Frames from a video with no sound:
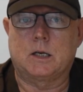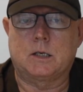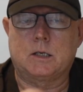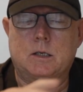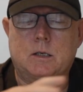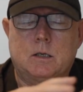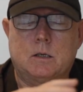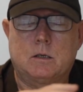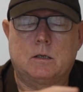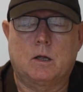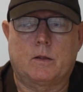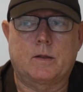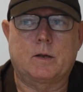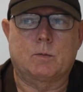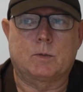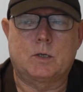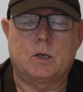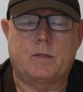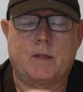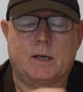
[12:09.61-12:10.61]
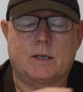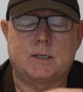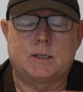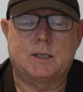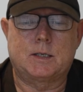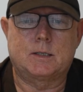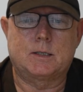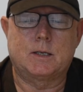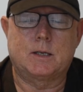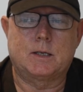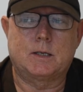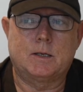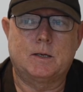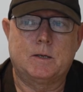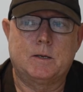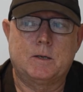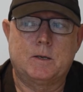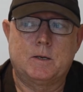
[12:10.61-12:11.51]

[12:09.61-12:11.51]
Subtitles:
I think it was 2016,